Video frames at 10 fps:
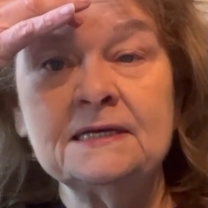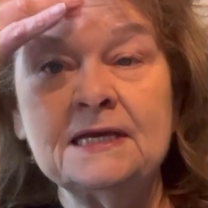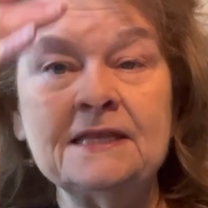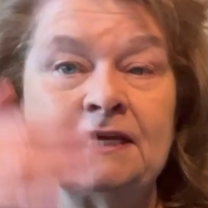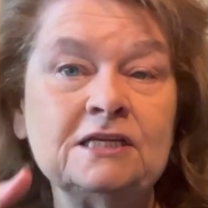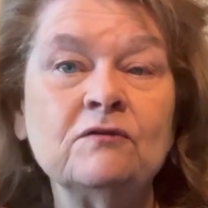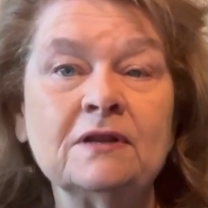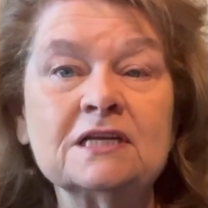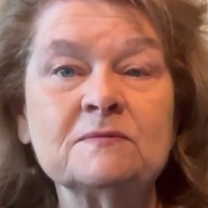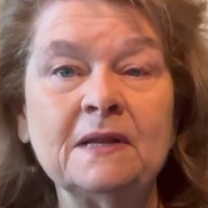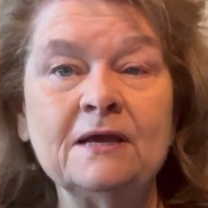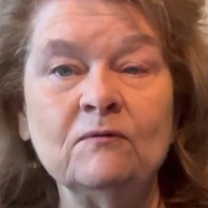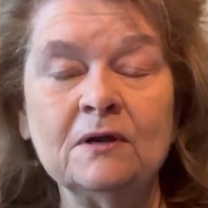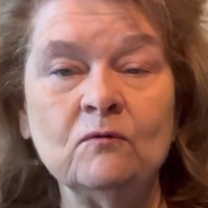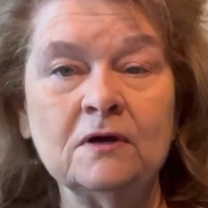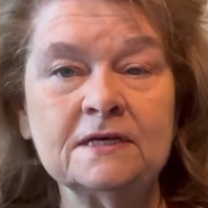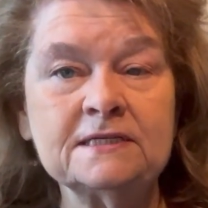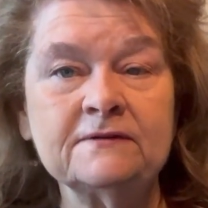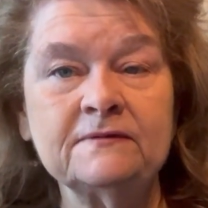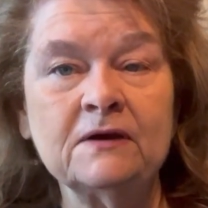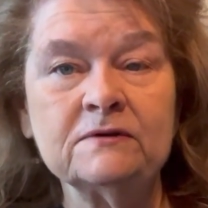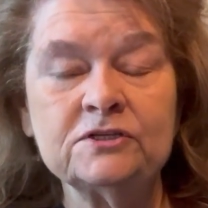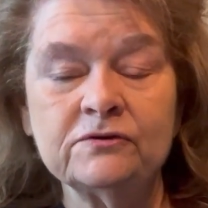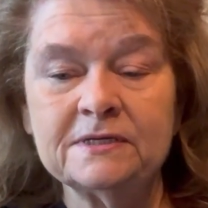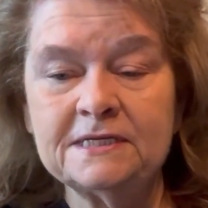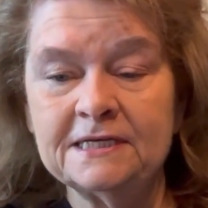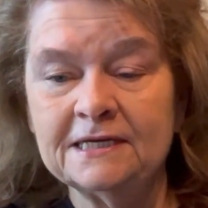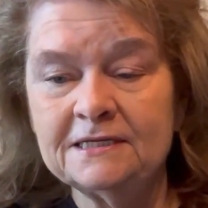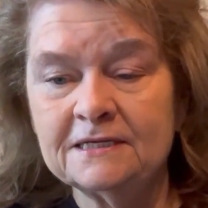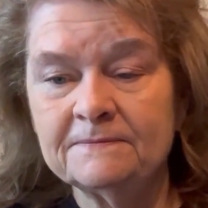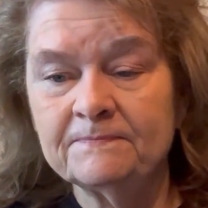and then you would explain what it was if that was your intent.